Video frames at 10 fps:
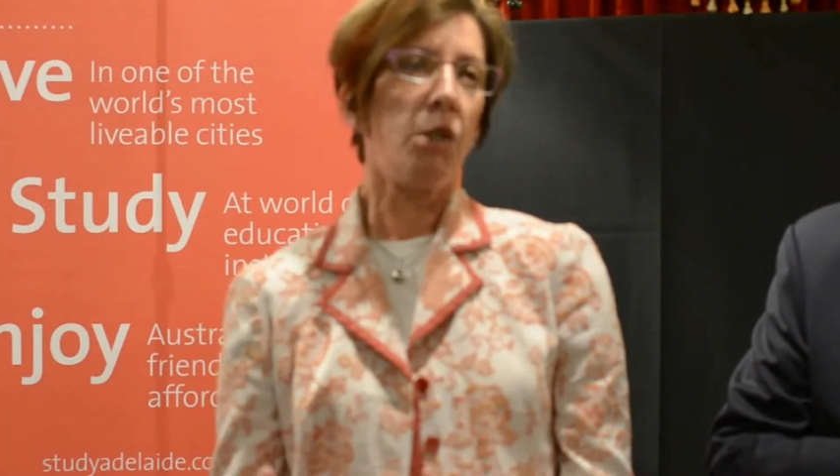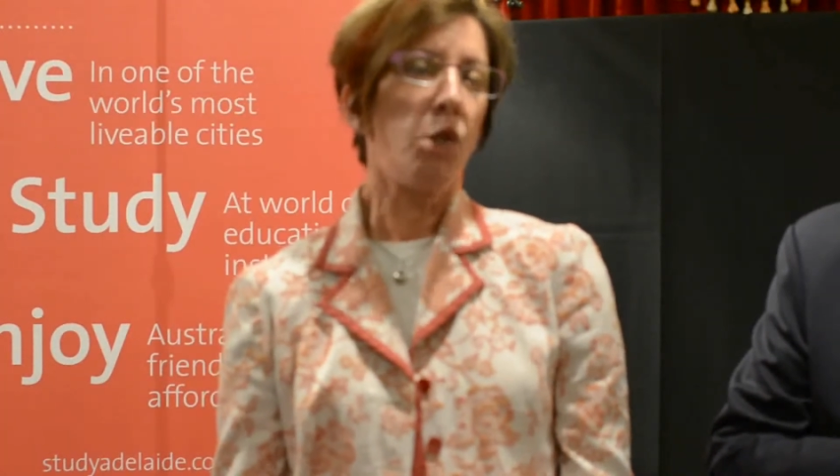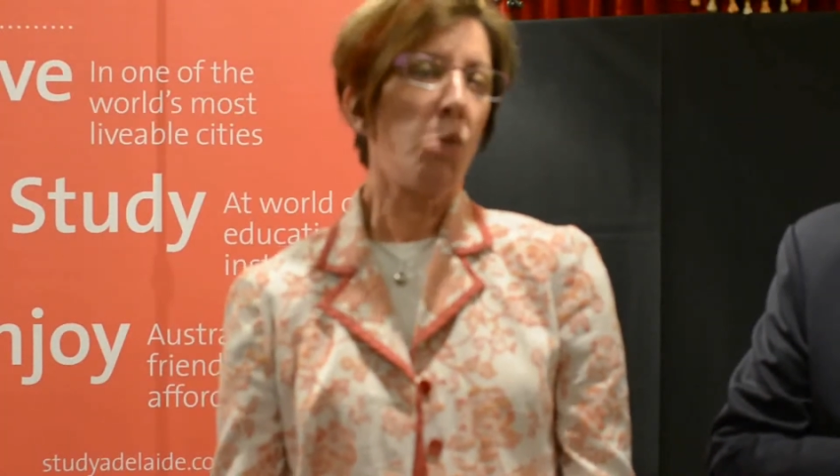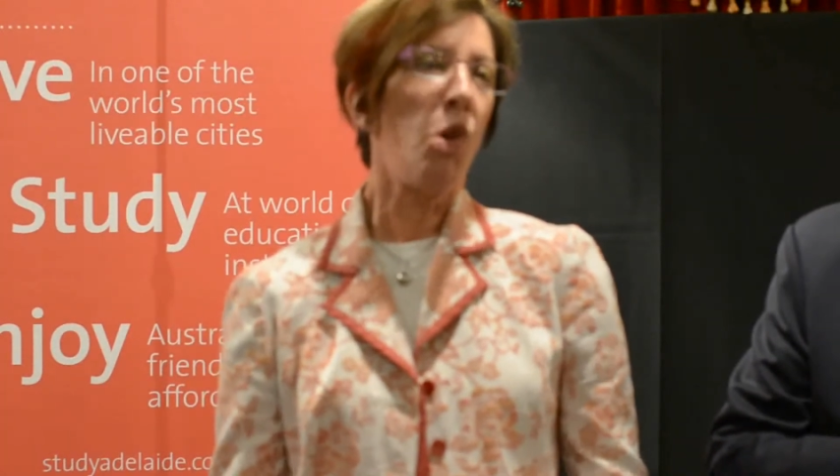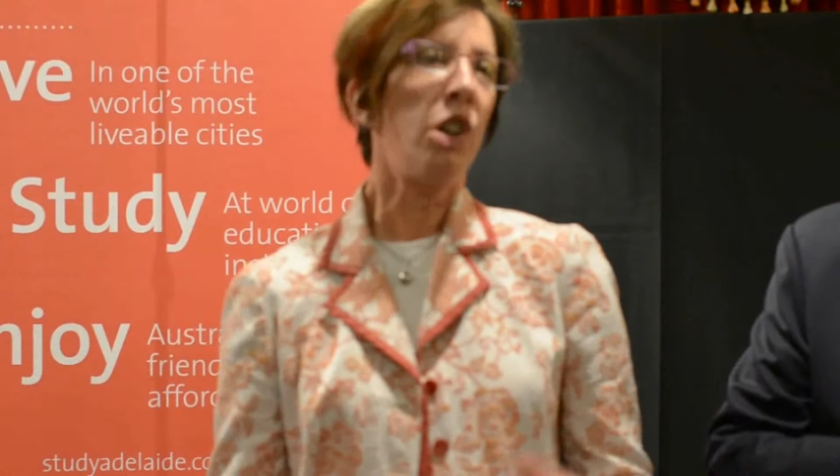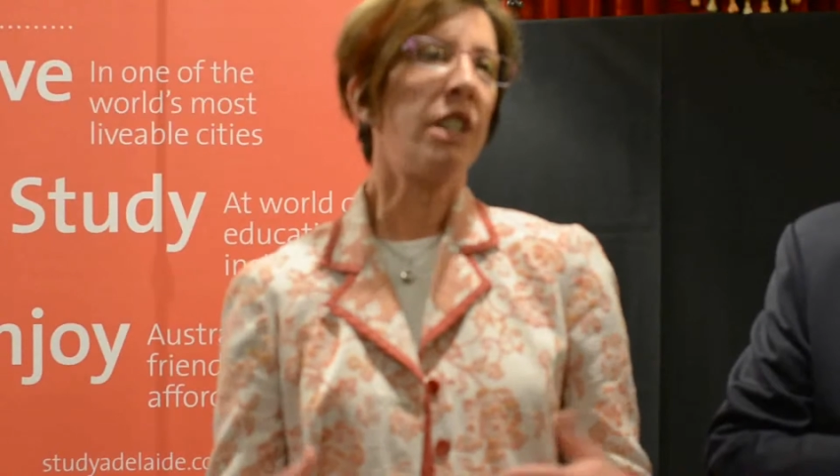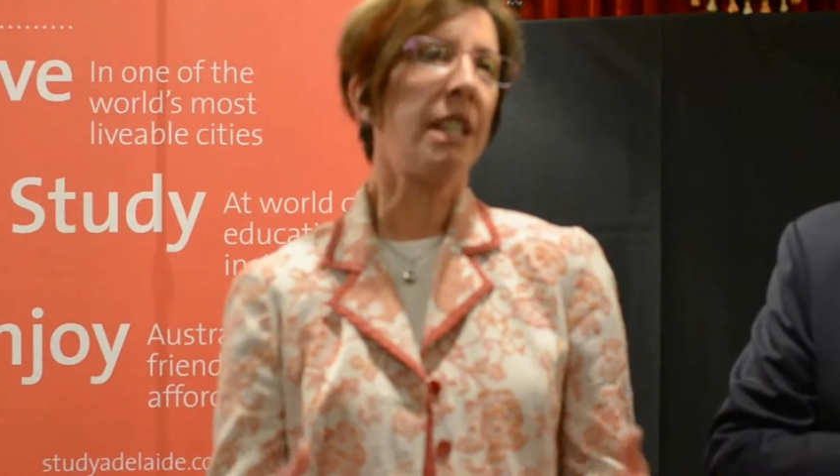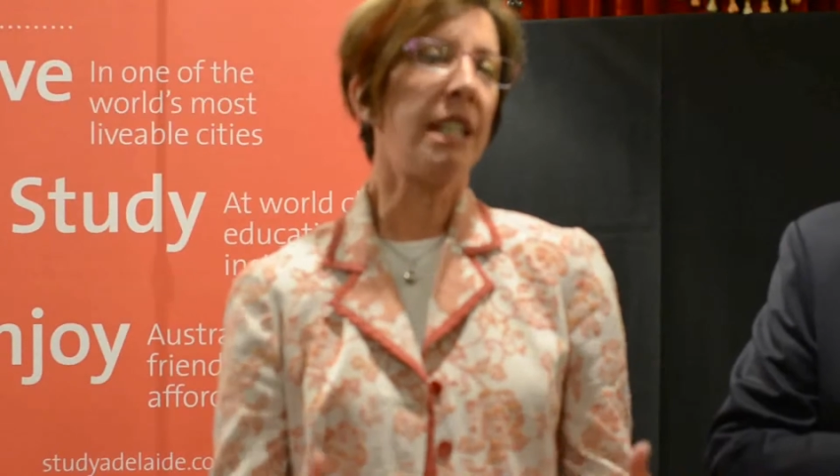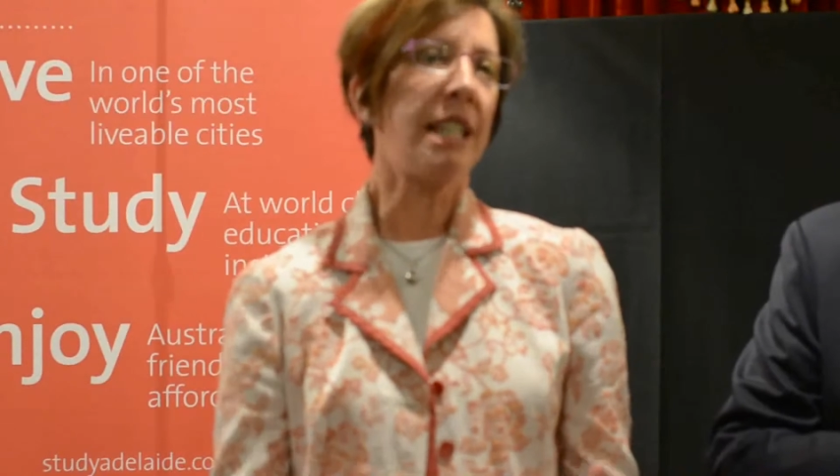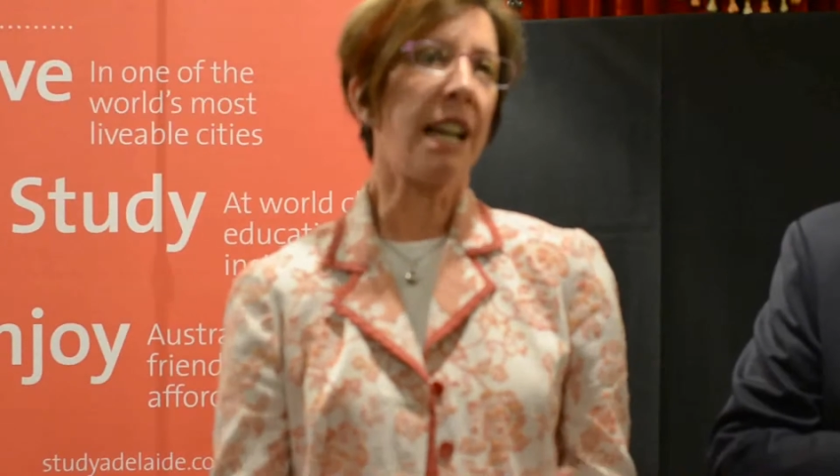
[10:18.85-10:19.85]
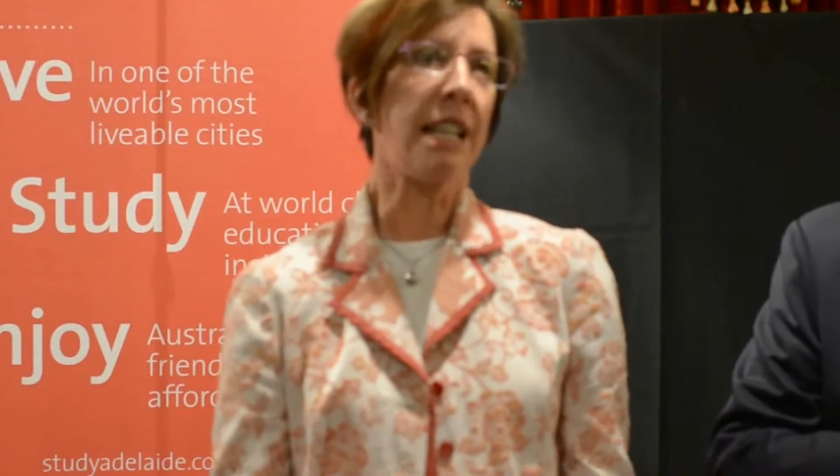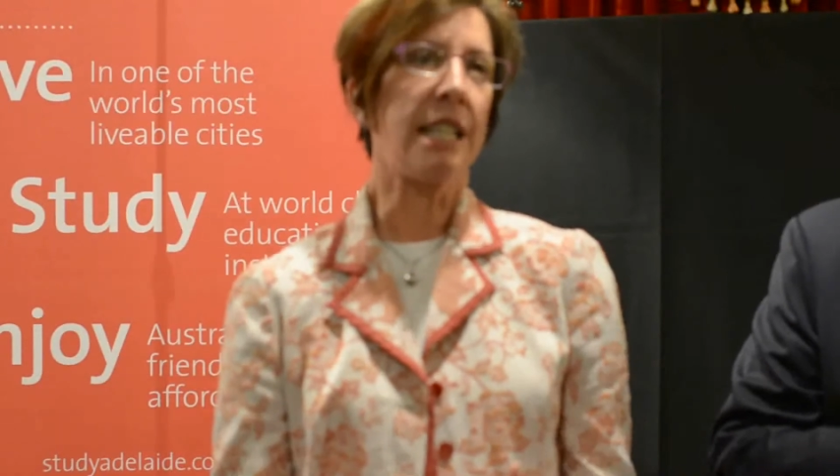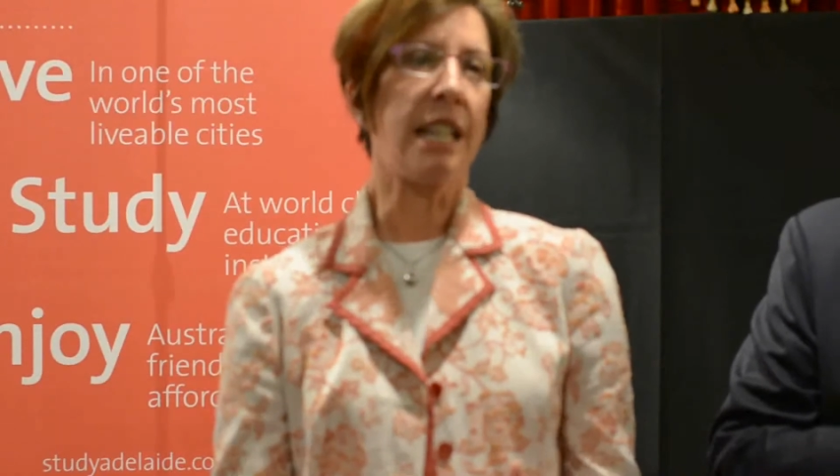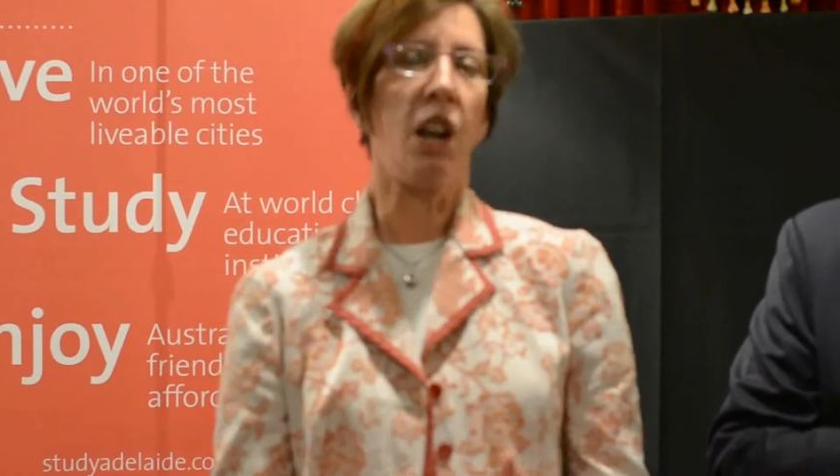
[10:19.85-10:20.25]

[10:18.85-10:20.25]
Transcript: the work that it does to